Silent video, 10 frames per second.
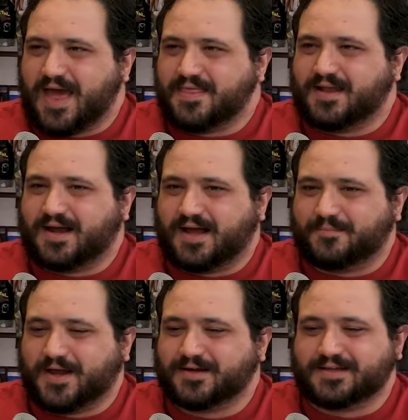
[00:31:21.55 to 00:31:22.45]
And then uh,
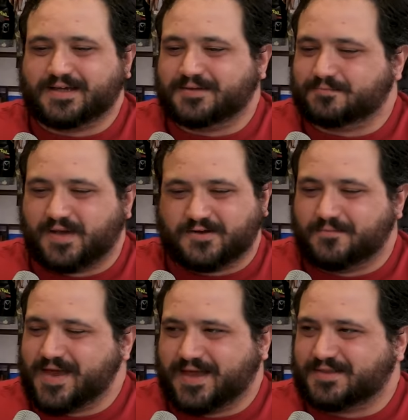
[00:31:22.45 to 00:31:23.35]
apparently, Michael
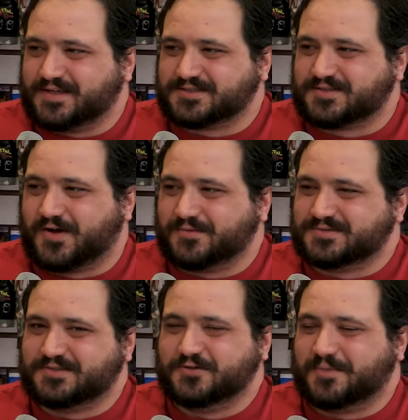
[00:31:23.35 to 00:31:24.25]
Mann, they just thought it
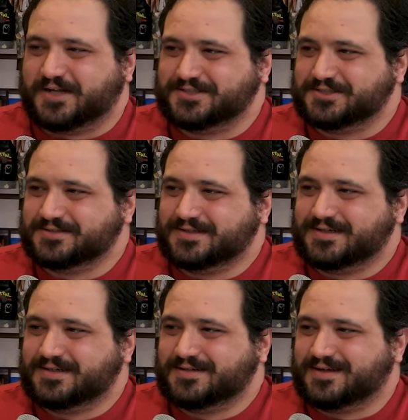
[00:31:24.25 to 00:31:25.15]
was too much,
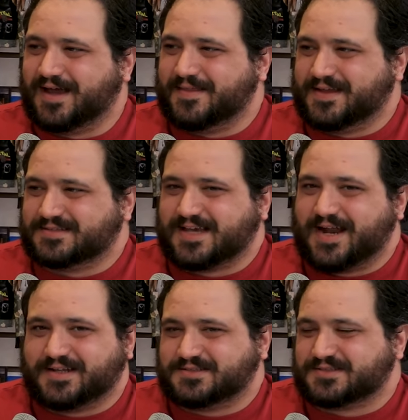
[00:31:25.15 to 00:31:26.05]
and they
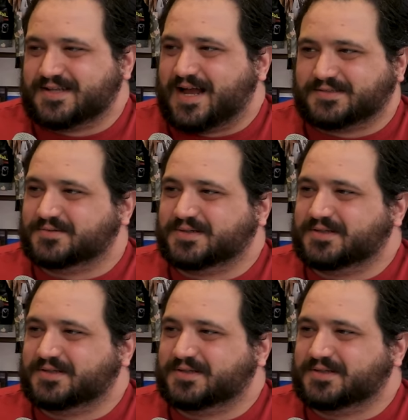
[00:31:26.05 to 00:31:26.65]
decided just not to